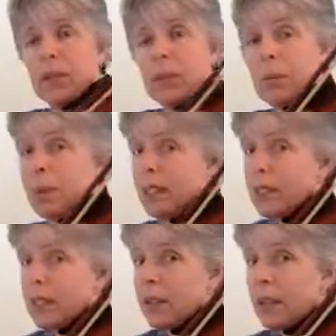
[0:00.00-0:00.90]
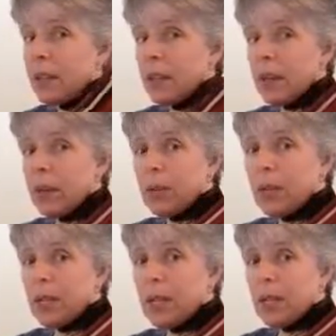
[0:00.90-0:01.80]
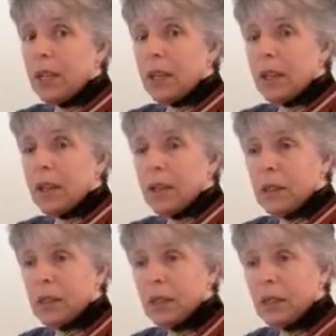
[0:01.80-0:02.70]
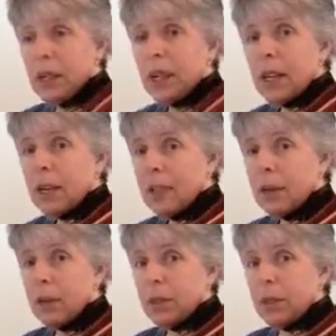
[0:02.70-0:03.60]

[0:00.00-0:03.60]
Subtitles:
So I'm playing a C right there with the E and a C with a